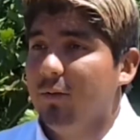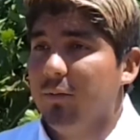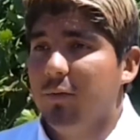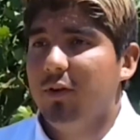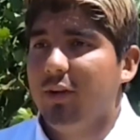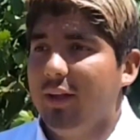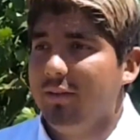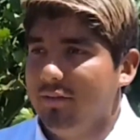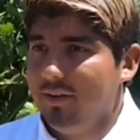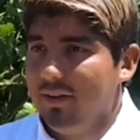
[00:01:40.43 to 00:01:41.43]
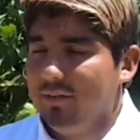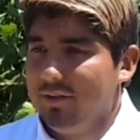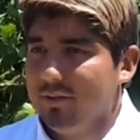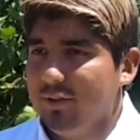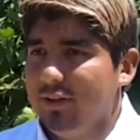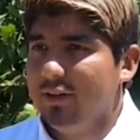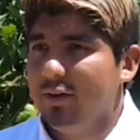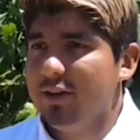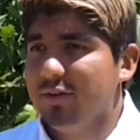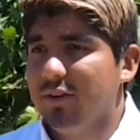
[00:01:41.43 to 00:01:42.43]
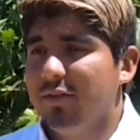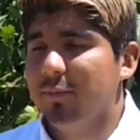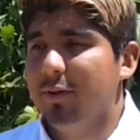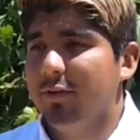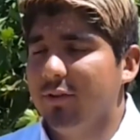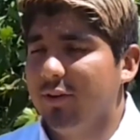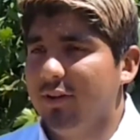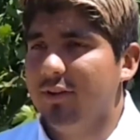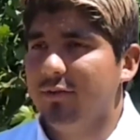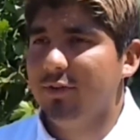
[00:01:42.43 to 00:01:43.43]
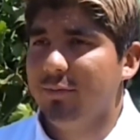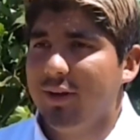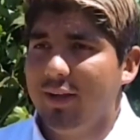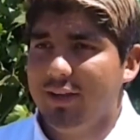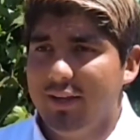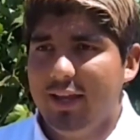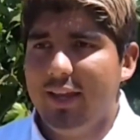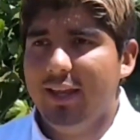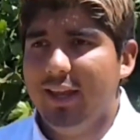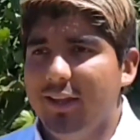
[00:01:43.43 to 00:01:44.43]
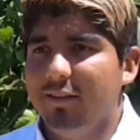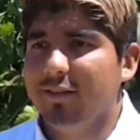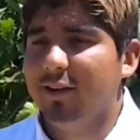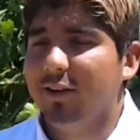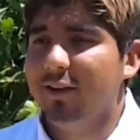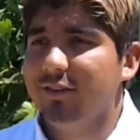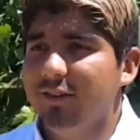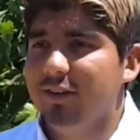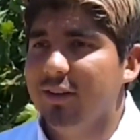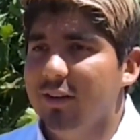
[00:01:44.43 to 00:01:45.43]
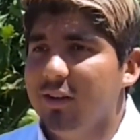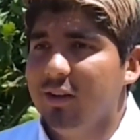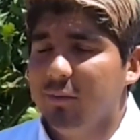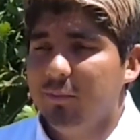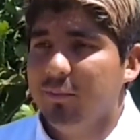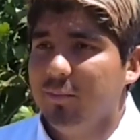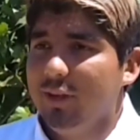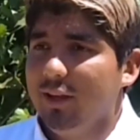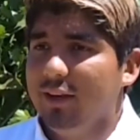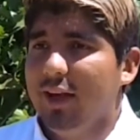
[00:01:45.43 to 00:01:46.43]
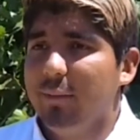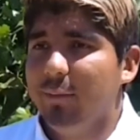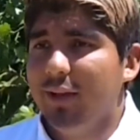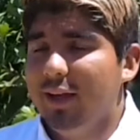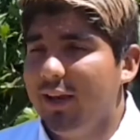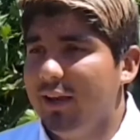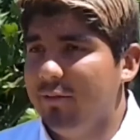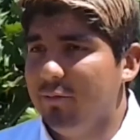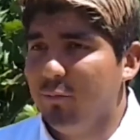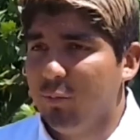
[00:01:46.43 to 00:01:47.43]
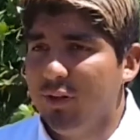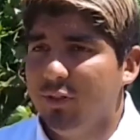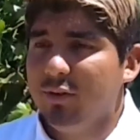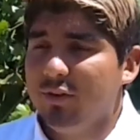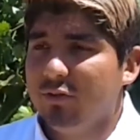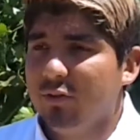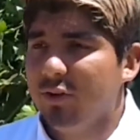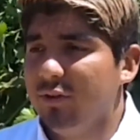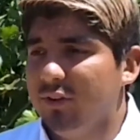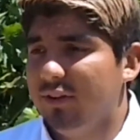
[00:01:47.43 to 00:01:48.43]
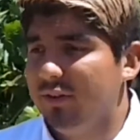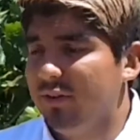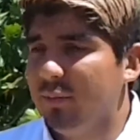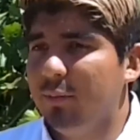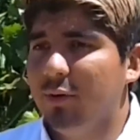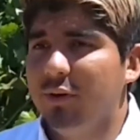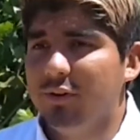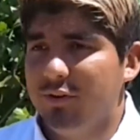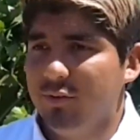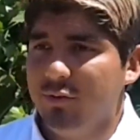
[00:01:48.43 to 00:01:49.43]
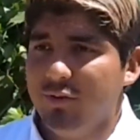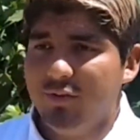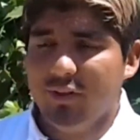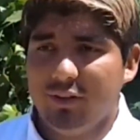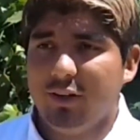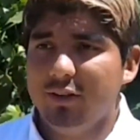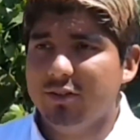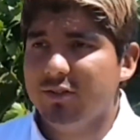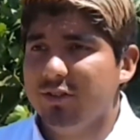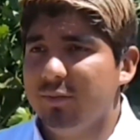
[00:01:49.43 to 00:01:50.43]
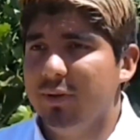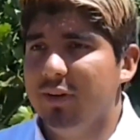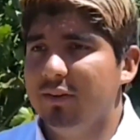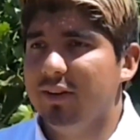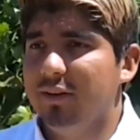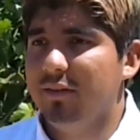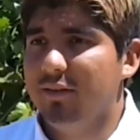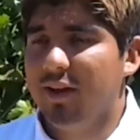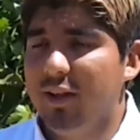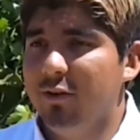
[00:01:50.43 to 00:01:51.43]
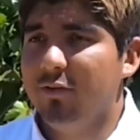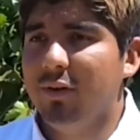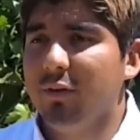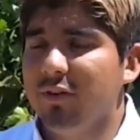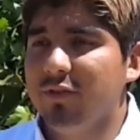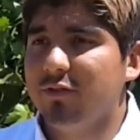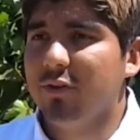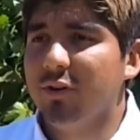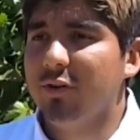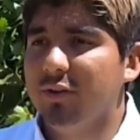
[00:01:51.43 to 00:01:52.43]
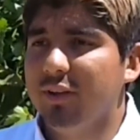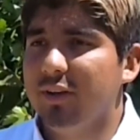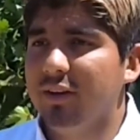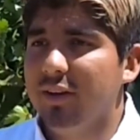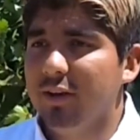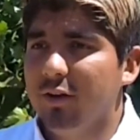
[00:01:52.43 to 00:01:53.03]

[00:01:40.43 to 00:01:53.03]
I eventually graduated from Bakersfield College with my AA in psychology, and I'm glad I went through these struggles as a young boy to even a college student, because I know if I wouldn't have struggled and